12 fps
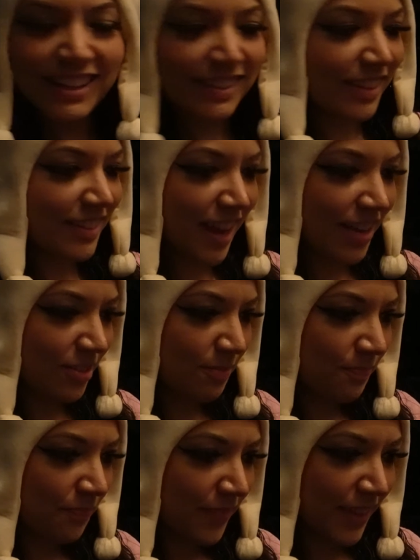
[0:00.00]
Let's catch
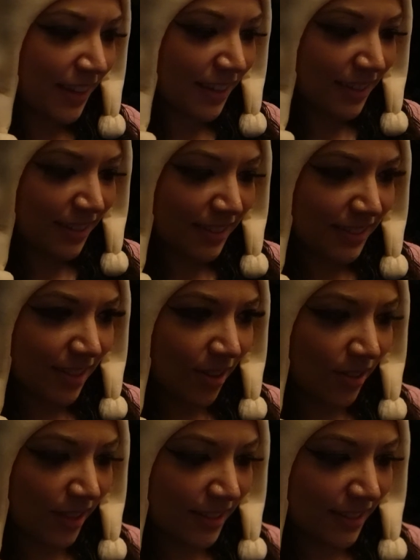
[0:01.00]
him.
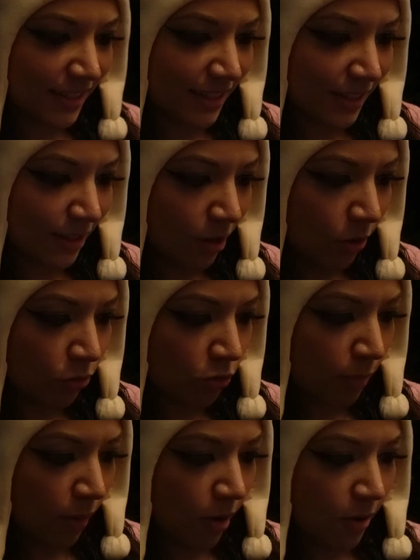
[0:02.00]
So let's see,
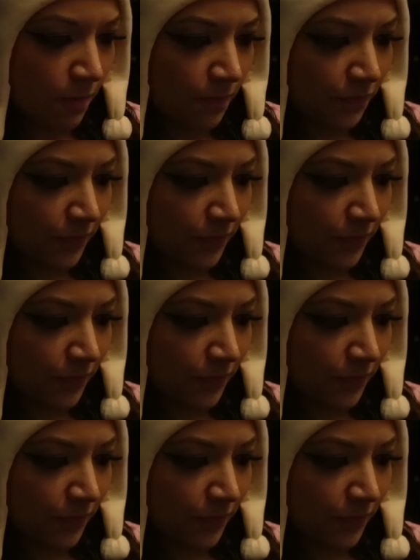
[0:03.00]
Ultra Ball.